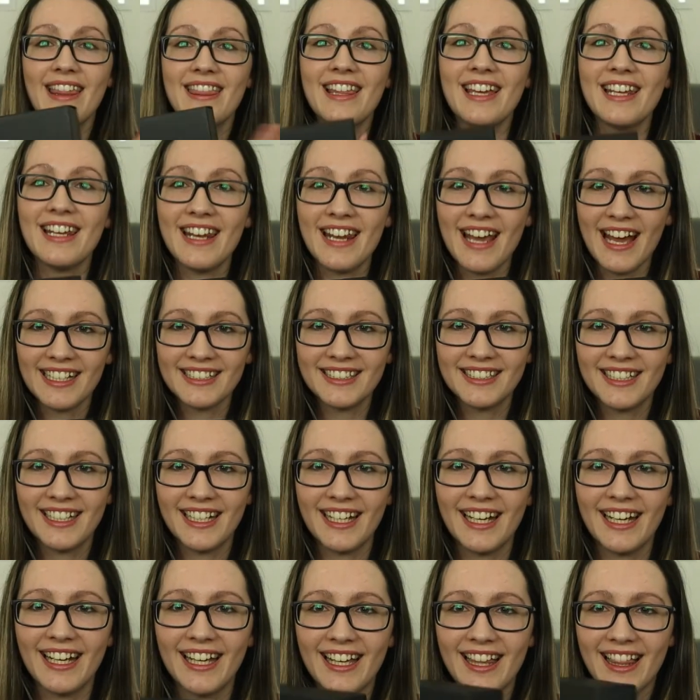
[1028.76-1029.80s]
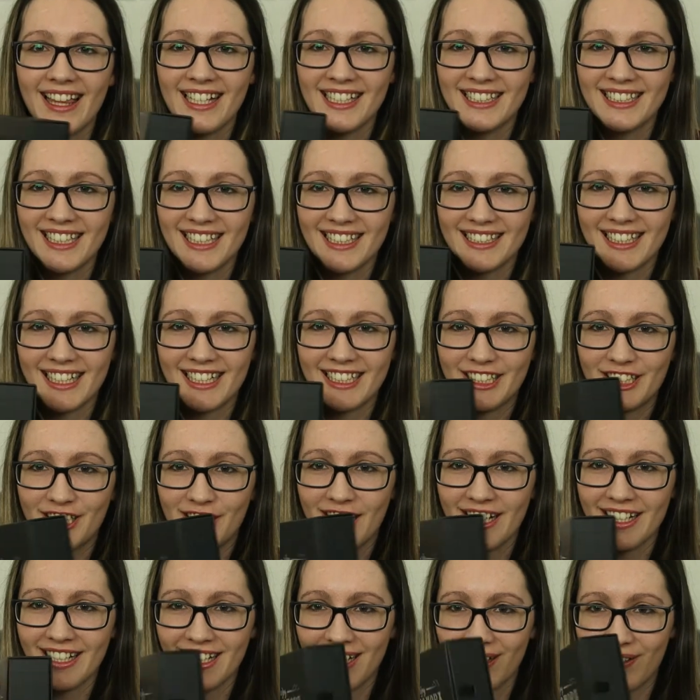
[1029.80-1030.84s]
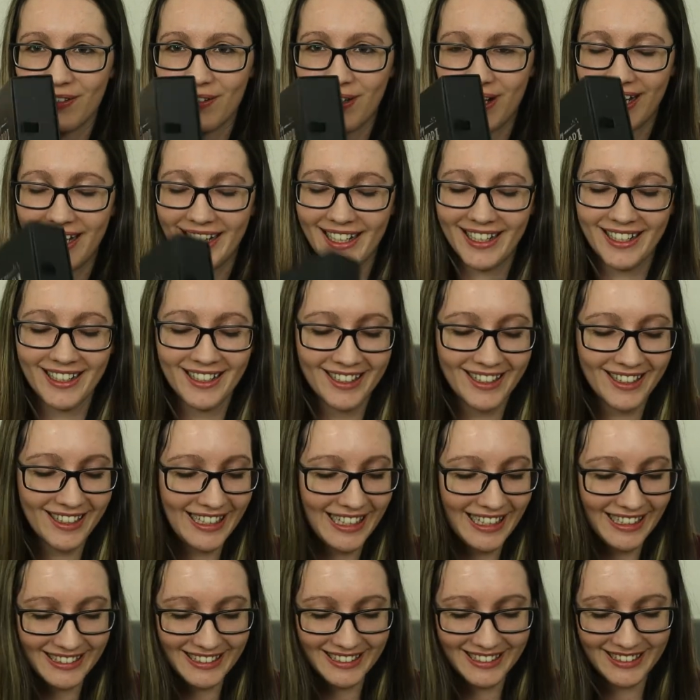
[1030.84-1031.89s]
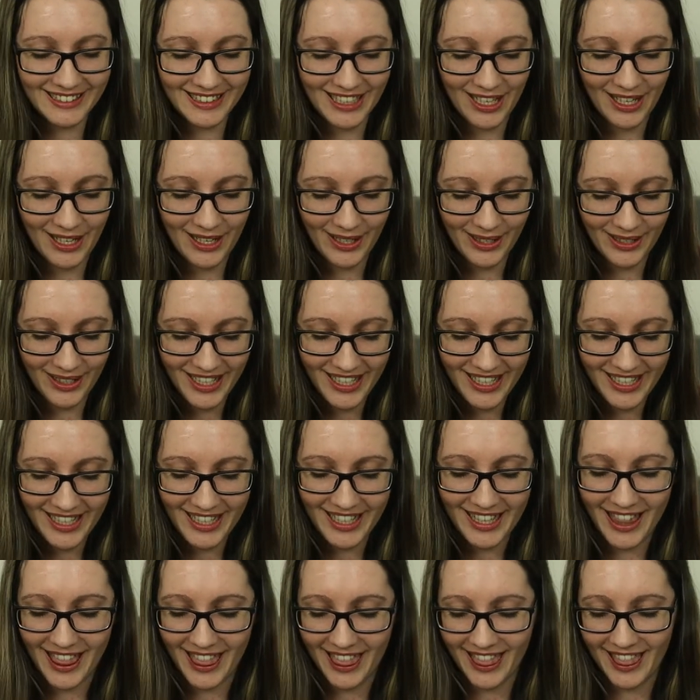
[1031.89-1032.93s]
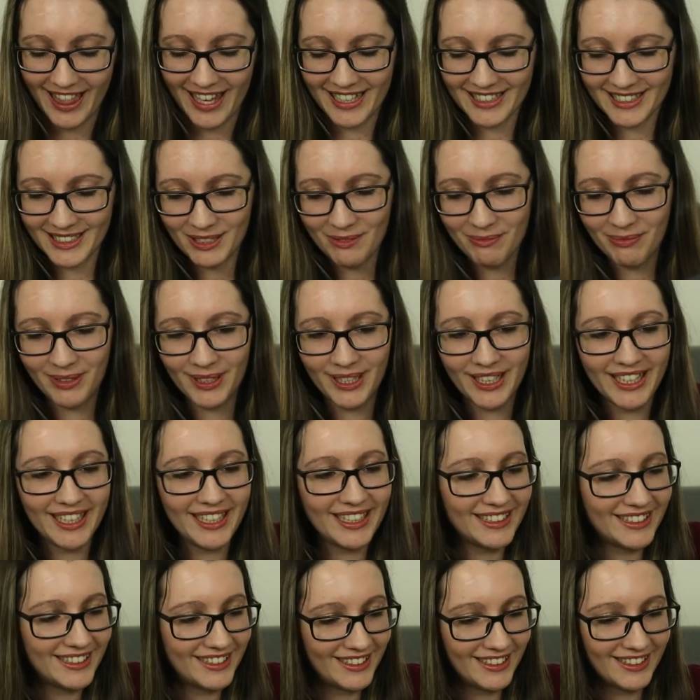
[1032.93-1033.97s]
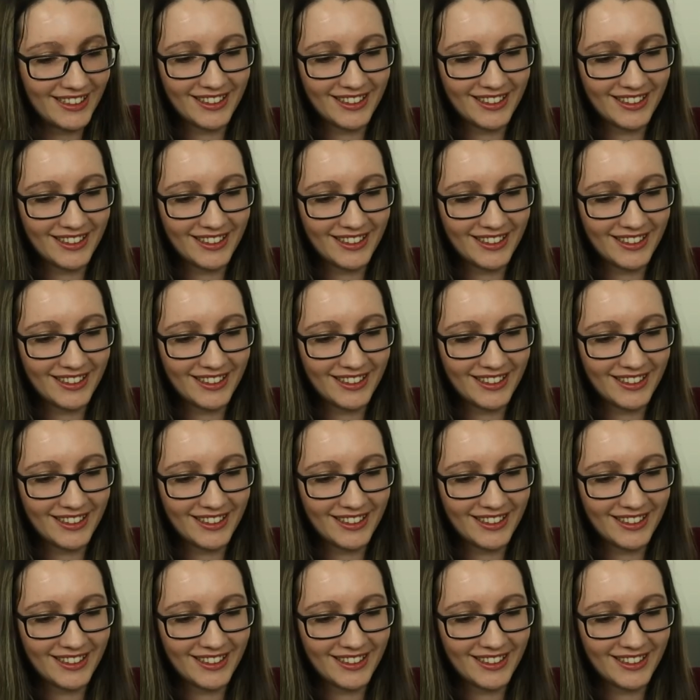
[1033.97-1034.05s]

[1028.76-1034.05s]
The next key, this is a chunky one. So let's open it.